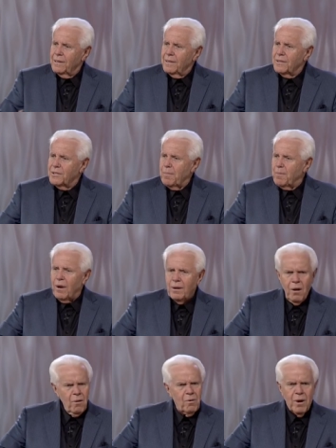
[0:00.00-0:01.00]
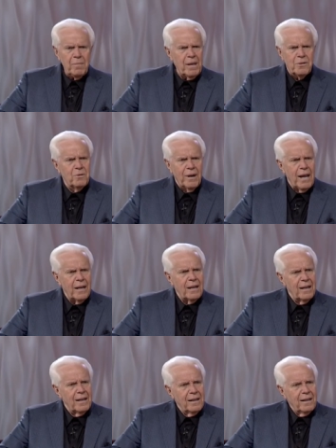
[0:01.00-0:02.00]
Except, no, I'm not doing that.
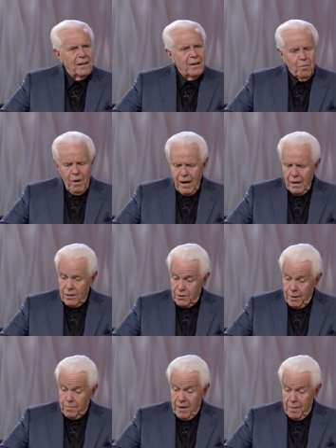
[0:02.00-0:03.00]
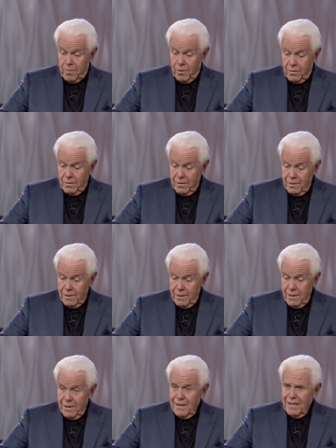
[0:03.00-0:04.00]
Why? Because they're people.
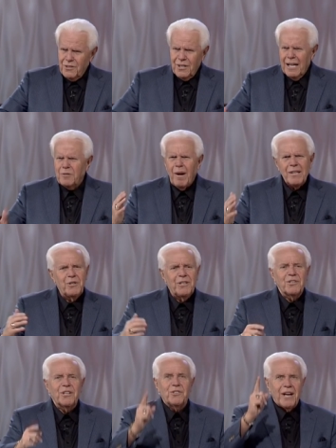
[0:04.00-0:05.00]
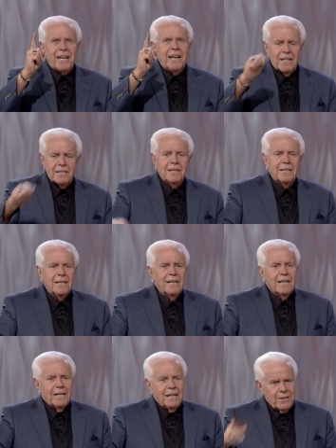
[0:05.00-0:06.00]
See, that's why Jesus said, Zacchaeus,
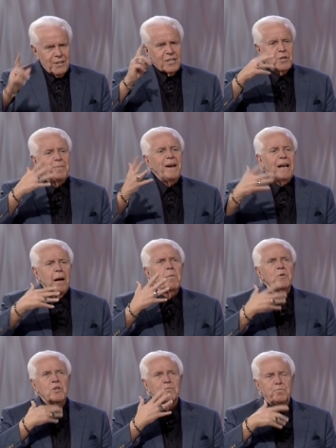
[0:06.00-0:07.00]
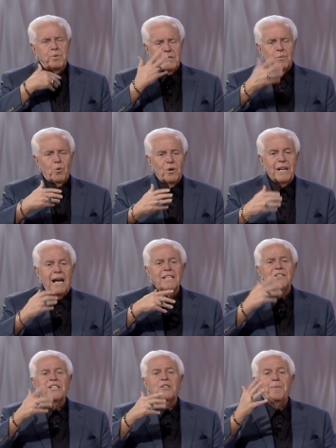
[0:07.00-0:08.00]
it's expedient. I'm going to just put some words out.
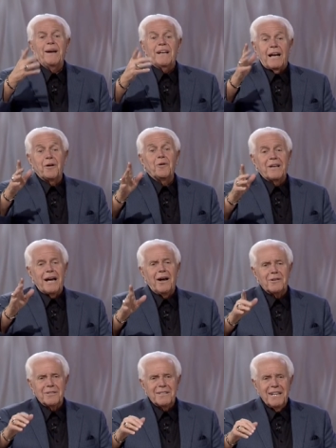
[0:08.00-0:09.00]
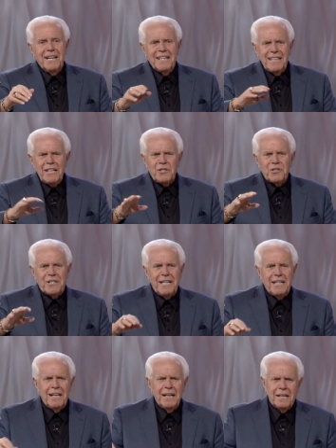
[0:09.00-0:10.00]
It's expedient I go to your house, not just to
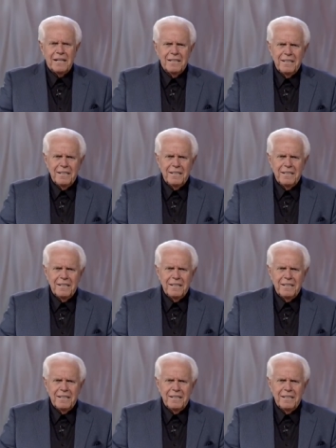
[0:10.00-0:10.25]
eat dinner.